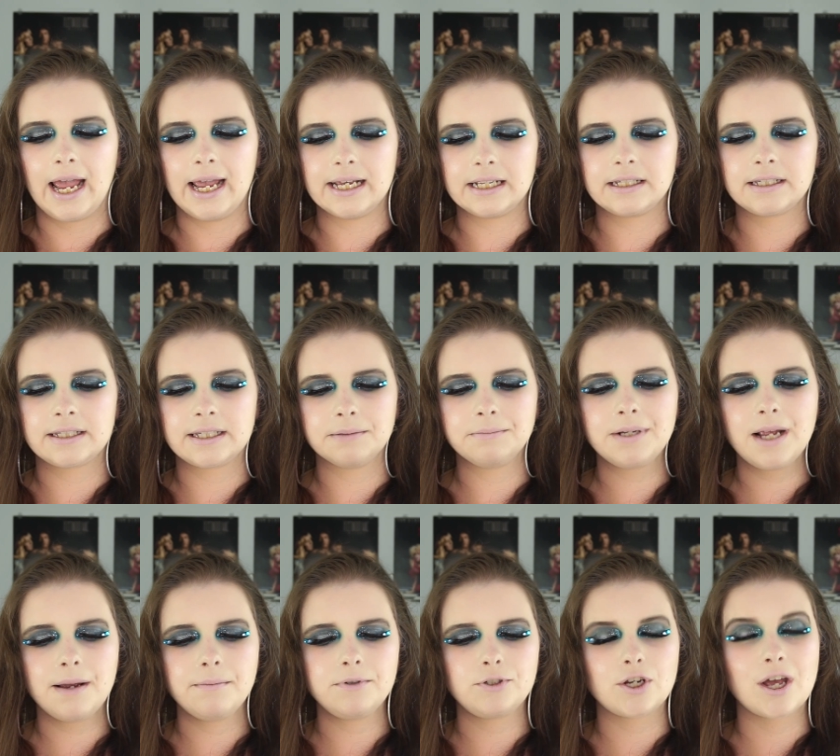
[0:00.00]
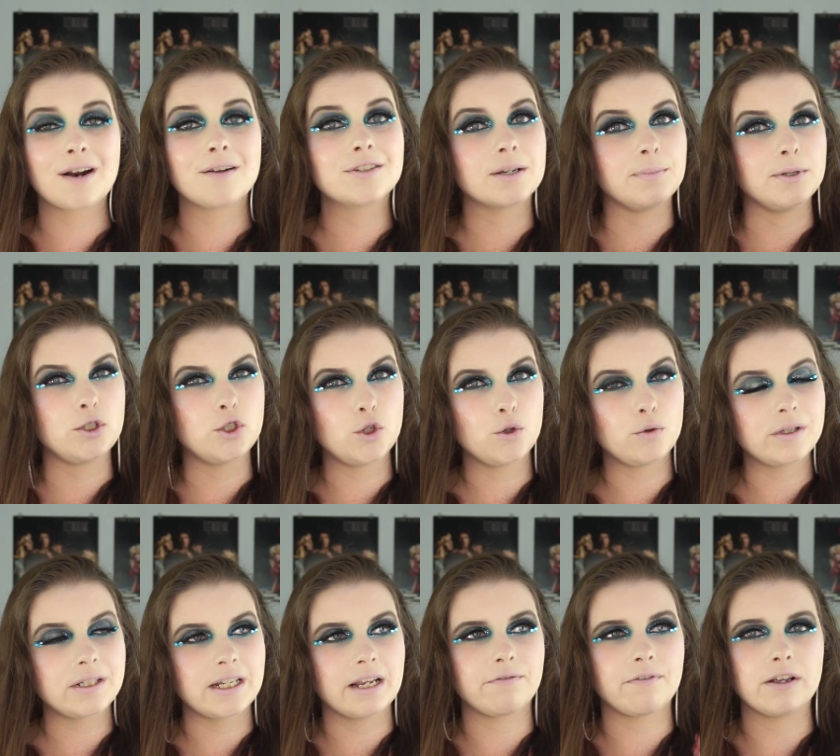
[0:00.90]
And sometimes shadows can be too
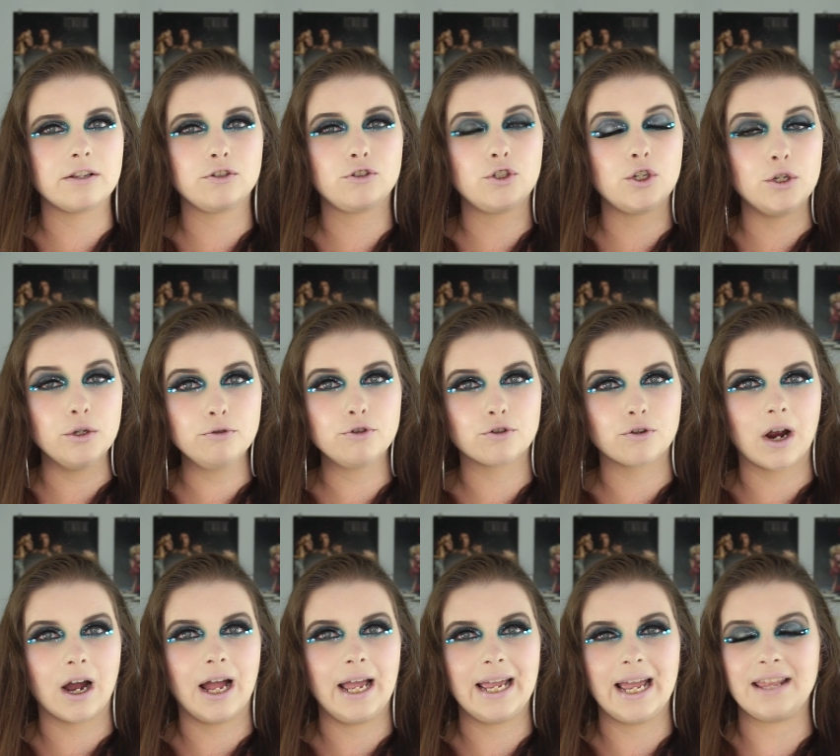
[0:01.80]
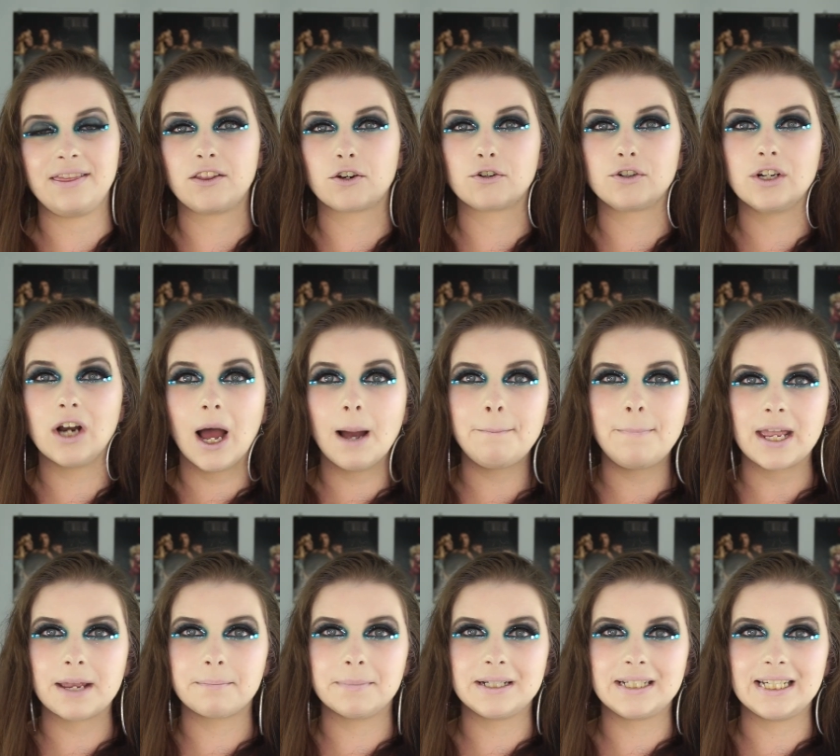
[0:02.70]
stiff and too dry and they're not
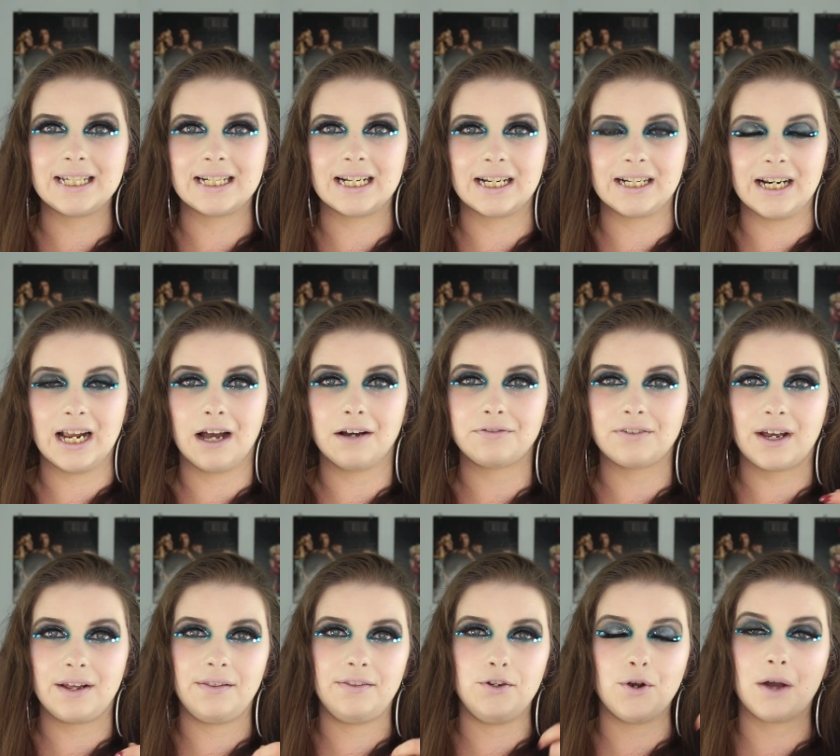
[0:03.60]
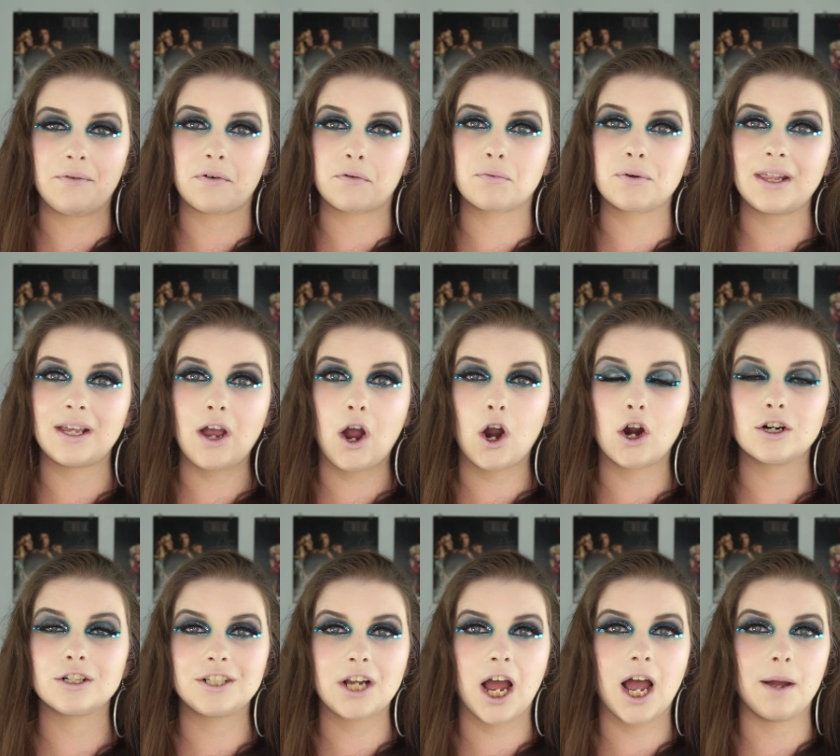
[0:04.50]
pigmented enough and you have a really
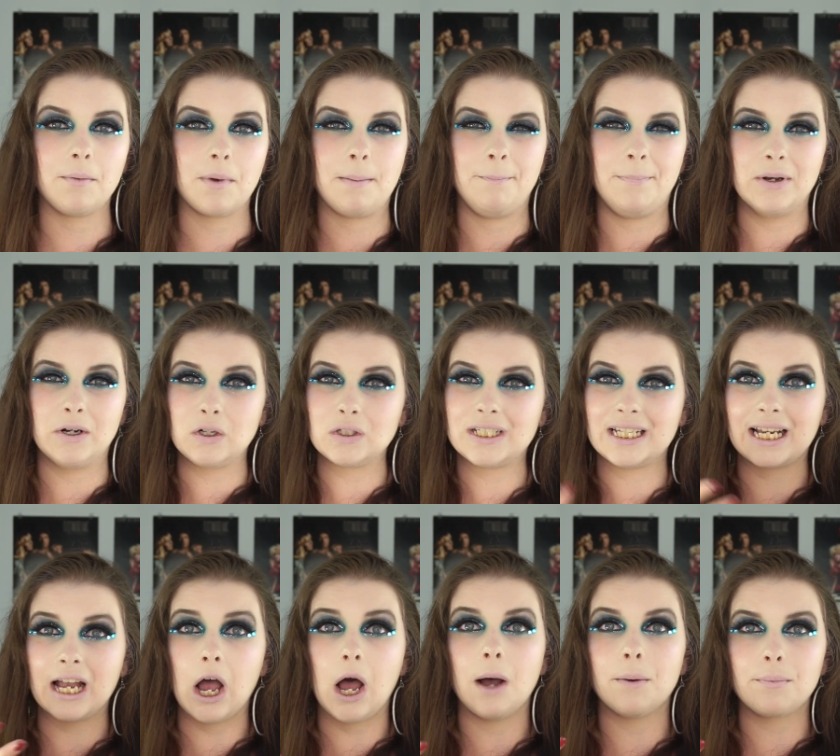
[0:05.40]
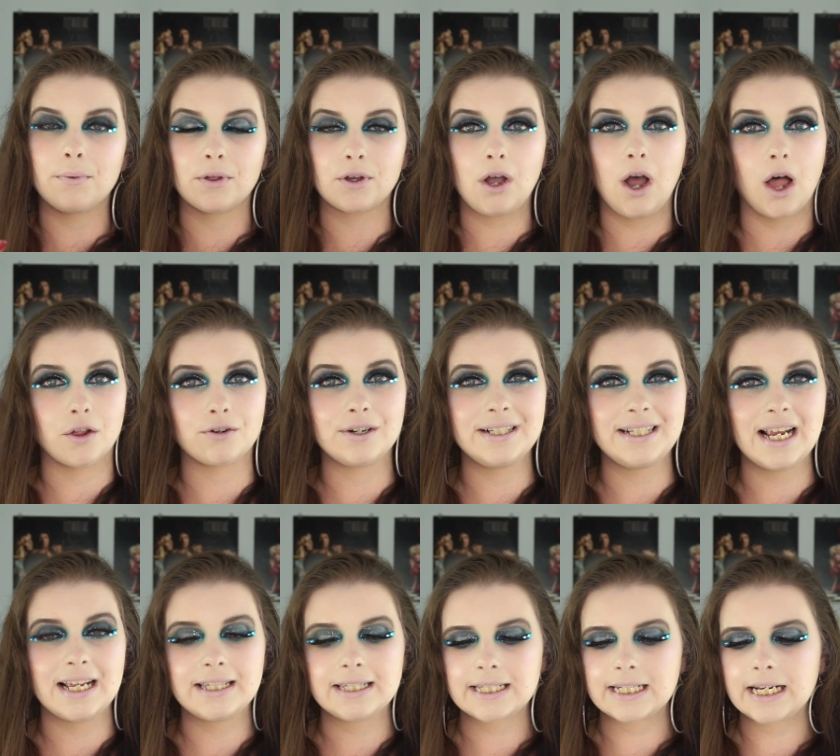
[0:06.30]
hard time building up the color
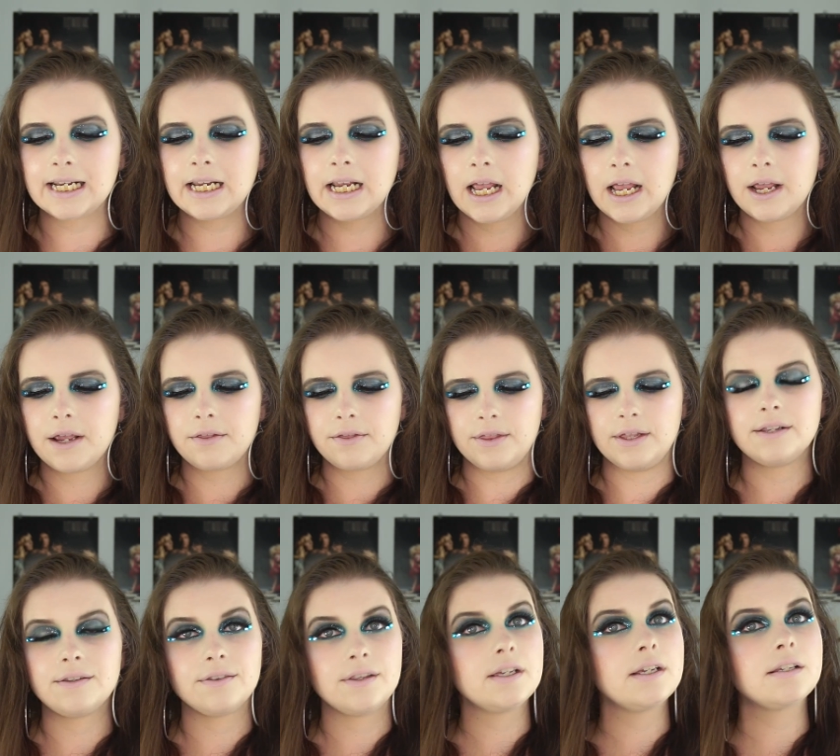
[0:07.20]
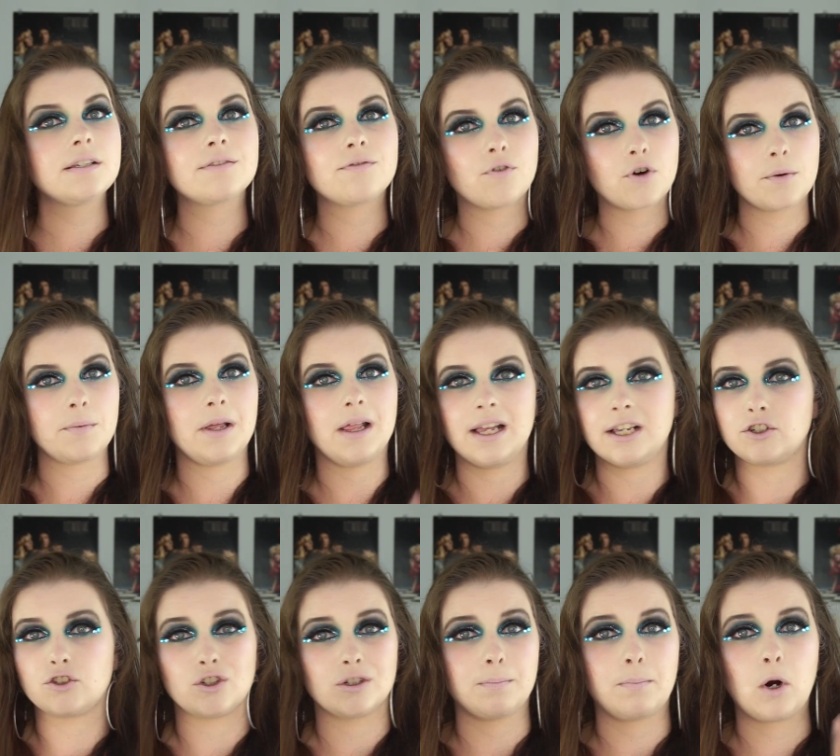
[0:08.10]
intensity. The, this formula
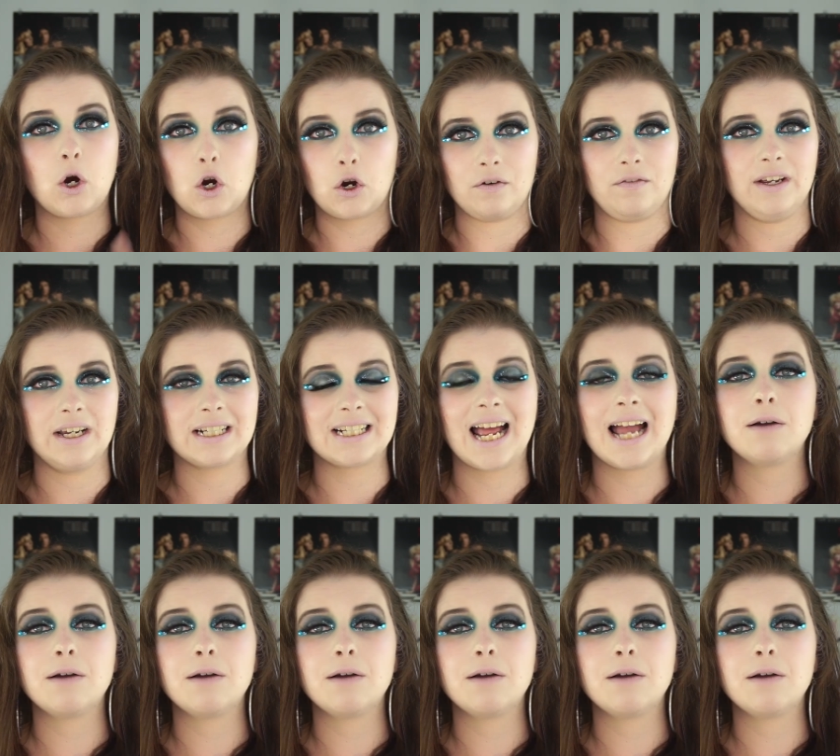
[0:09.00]
is just perfect.